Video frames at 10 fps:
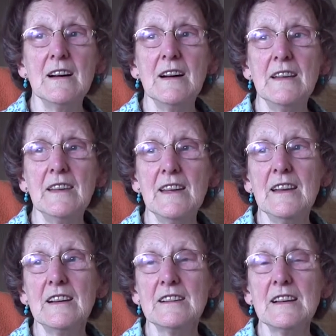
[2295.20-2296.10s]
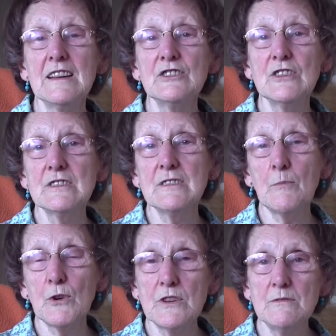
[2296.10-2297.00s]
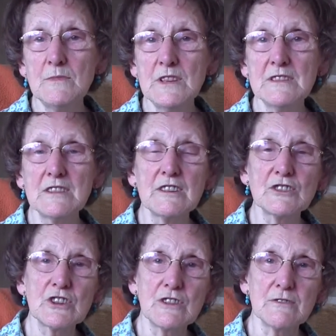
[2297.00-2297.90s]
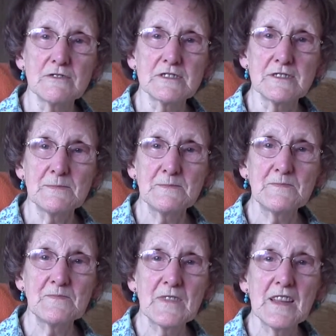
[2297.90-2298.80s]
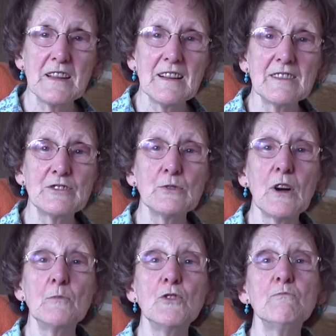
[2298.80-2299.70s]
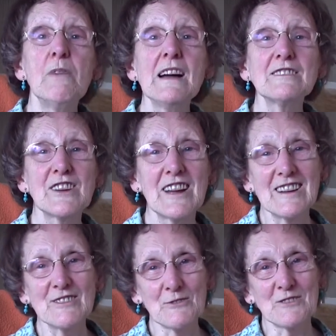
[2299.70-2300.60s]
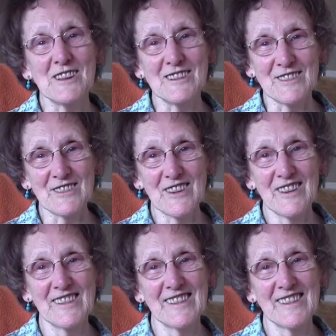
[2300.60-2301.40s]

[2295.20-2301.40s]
and then had a letter appointing me as a nursing officer. And so I moved back to Castle Terrace.